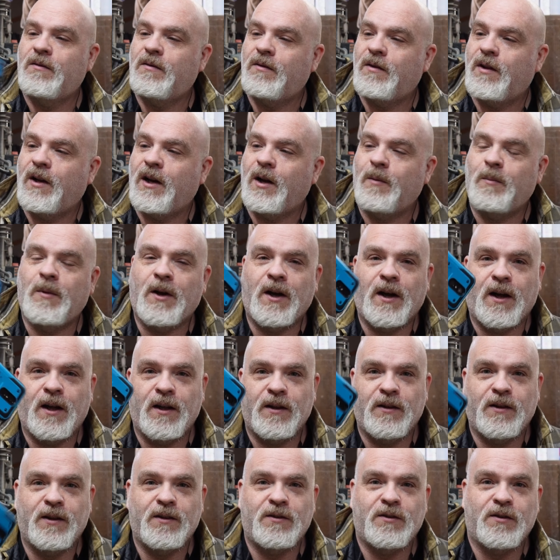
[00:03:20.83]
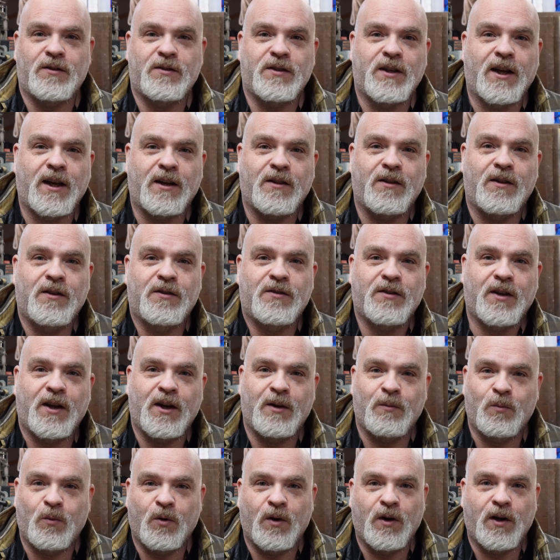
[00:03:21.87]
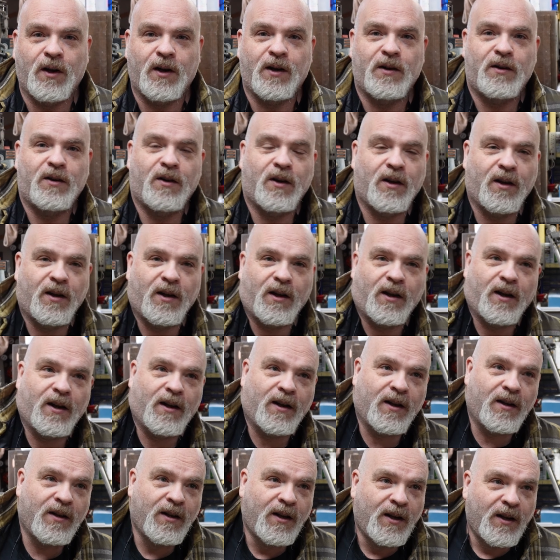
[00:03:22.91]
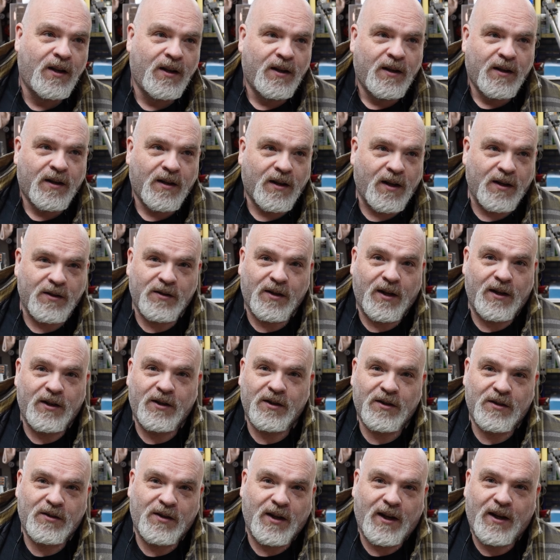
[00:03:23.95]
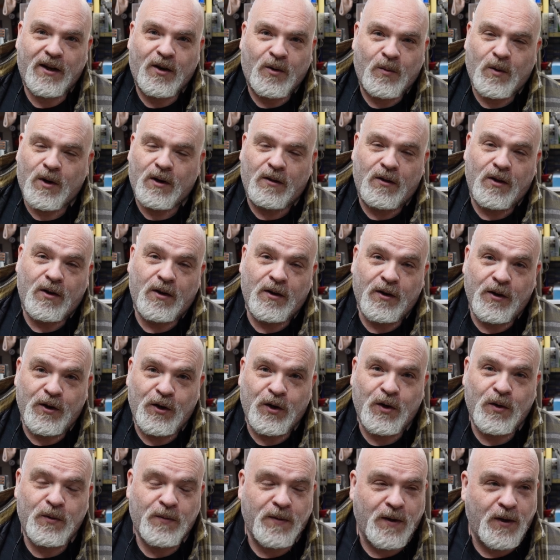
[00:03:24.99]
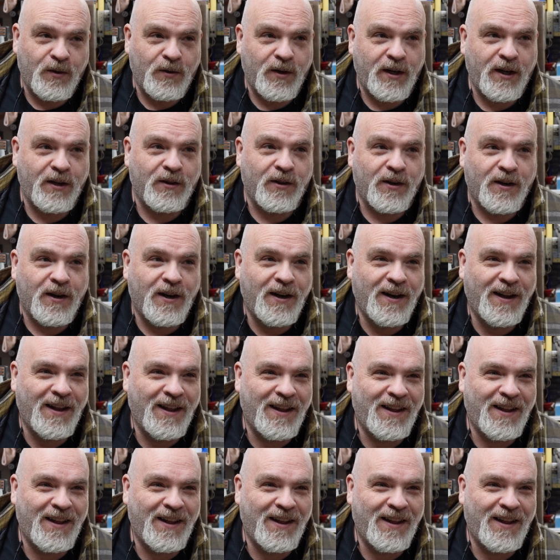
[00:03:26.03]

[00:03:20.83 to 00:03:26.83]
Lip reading: that I bought that's exactly the same one, because I don't want to learn a new phone either.